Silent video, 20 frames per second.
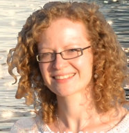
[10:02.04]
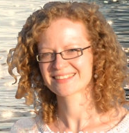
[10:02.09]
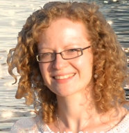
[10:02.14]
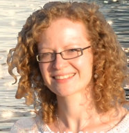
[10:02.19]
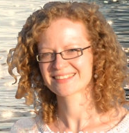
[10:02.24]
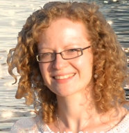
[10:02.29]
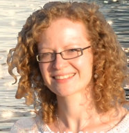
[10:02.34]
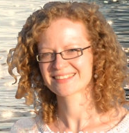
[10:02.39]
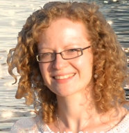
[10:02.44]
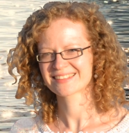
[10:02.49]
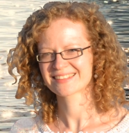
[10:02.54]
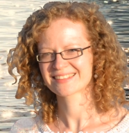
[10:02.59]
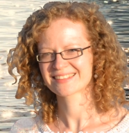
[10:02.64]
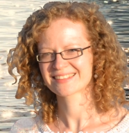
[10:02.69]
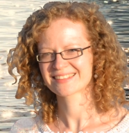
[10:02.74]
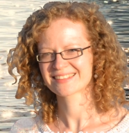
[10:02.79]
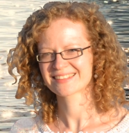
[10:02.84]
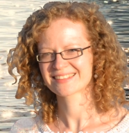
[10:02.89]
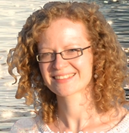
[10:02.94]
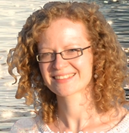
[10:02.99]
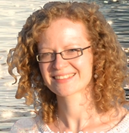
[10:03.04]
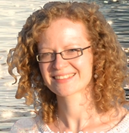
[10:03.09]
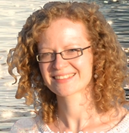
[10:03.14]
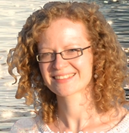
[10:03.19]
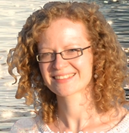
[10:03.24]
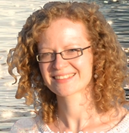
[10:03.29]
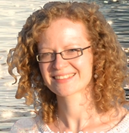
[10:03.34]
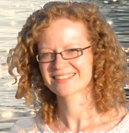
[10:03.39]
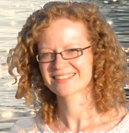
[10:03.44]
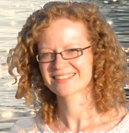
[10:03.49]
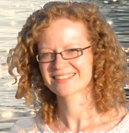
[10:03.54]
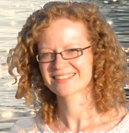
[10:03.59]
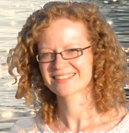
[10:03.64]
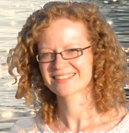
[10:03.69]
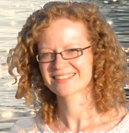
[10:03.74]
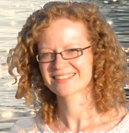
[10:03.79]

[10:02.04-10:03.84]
(no one is talking)